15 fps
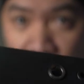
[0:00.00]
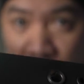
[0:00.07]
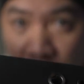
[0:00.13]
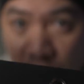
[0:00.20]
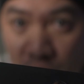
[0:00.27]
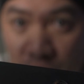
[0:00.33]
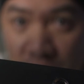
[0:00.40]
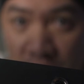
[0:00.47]

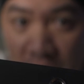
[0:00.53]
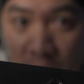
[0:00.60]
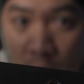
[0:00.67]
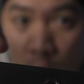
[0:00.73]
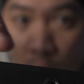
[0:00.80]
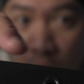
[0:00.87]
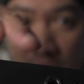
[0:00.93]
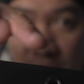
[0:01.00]
you'll see a
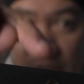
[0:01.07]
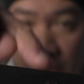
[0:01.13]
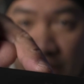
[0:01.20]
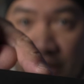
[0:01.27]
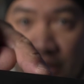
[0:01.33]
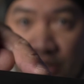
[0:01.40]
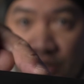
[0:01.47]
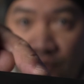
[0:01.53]
1/4
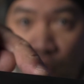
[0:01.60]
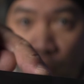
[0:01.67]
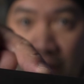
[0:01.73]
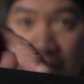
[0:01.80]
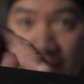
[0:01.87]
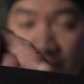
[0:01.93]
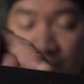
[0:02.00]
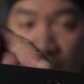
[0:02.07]
inch for the
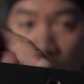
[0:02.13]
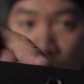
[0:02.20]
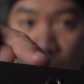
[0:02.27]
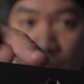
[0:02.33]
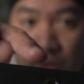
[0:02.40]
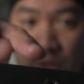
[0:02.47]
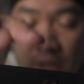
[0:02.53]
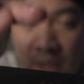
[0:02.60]

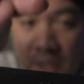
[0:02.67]
headphones